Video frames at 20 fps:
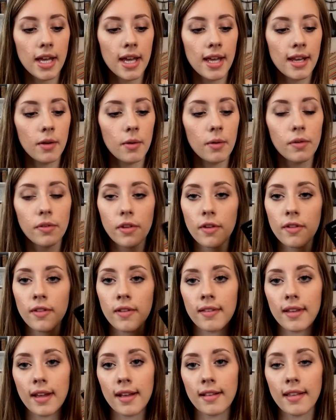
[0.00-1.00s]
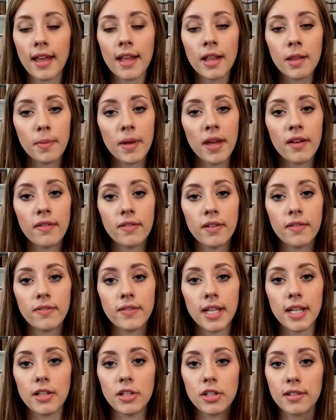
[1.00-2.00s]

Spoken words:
and it also says it has SPF 15,